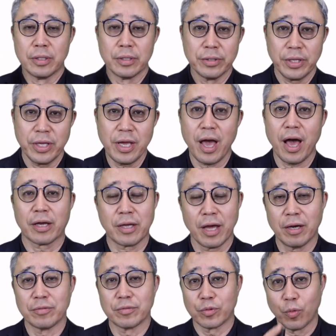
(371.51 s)
the
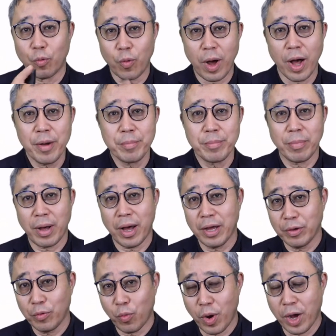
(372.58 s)
account one
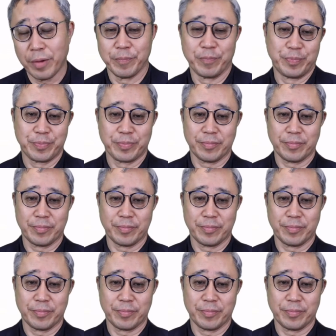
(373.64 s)
by one.